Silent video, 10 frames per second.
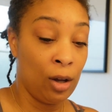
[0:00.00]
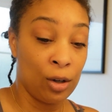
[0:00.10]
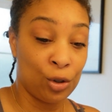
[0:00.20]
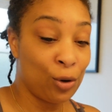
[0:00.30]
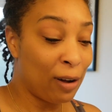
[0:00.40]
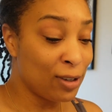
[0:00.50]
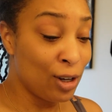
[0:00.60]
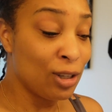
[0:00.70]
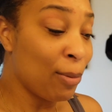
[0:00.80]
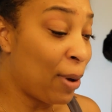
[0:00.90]
should after I
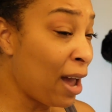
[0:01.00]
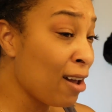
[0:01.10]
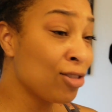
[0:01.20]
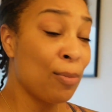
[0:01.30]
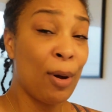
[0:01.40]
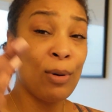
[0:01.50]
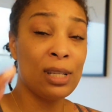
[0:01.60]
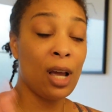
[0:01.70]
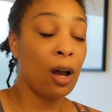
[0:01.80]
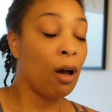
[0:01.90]
use the bathroom, it
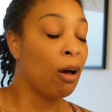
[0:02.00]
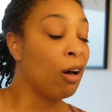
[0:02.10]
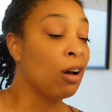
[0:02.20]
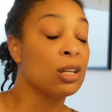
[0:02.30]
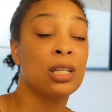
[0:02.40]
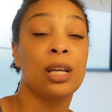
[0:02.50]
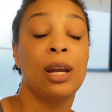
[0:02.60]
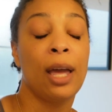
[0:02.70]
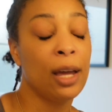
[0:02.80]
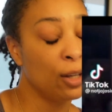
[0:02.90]
was like, oh,
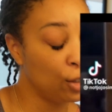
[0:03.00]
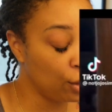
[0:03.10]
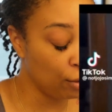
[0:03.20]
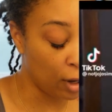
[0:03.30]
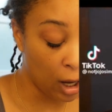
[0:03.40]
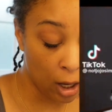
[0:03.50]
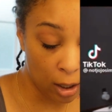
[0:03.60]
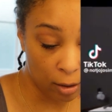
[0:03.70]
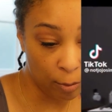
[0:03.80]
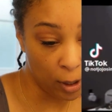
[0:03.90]
today
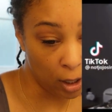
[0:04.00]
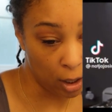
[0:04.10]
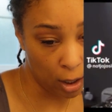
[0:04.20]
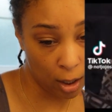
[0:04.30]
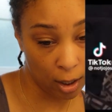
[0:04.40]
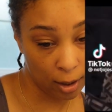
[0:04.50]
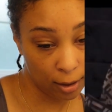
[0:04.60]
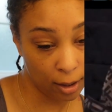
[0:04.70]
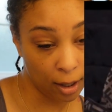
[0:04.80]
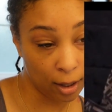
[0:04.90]
drained Today
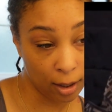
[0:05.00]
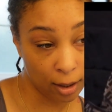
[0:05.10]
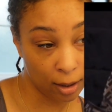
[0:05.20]
drained like, me.